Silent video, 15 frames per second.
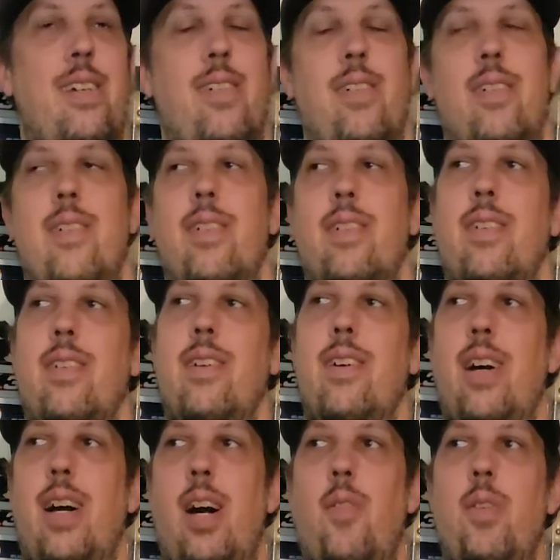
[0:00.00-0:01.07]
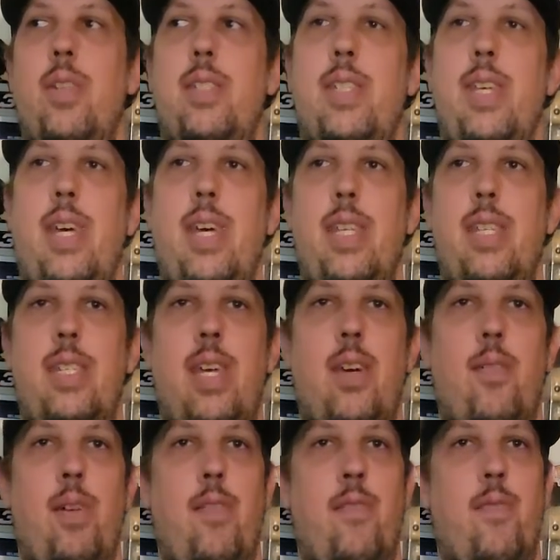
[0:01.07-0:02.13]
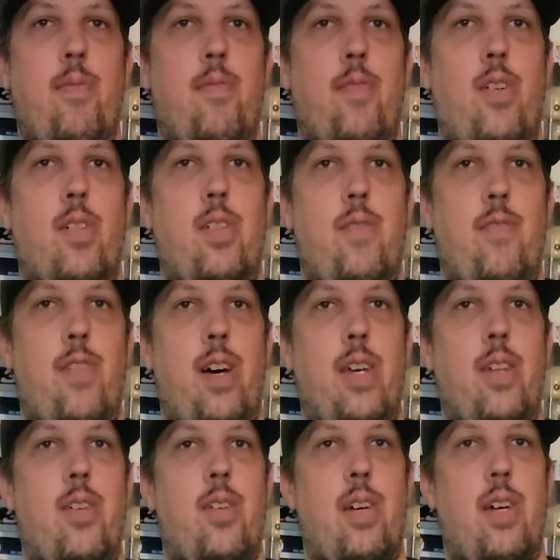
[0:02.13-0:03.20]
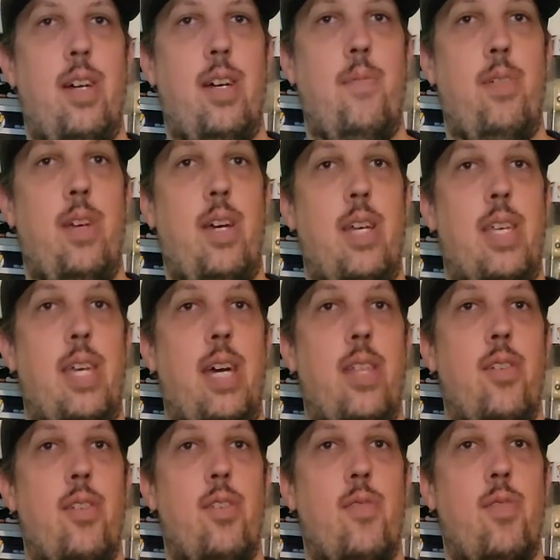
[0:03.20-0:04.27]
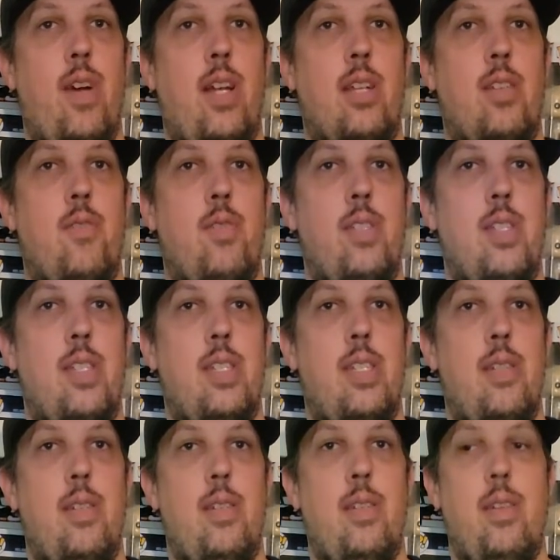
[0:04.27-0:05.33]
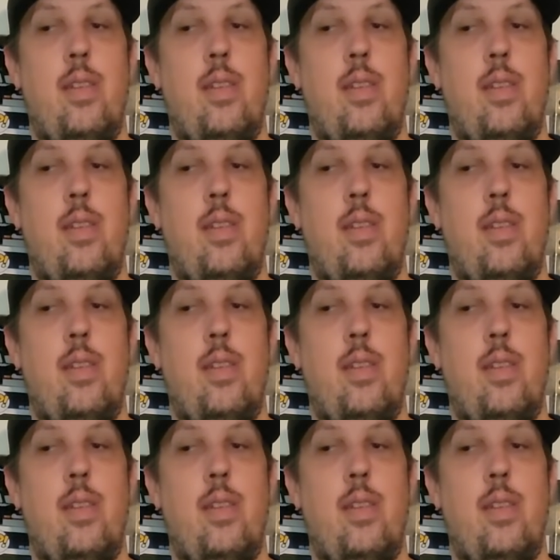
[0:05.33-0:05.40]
it's right here. I would say stay away from the vaulted vinyl. Um, they're yeah, they're scratch resistant,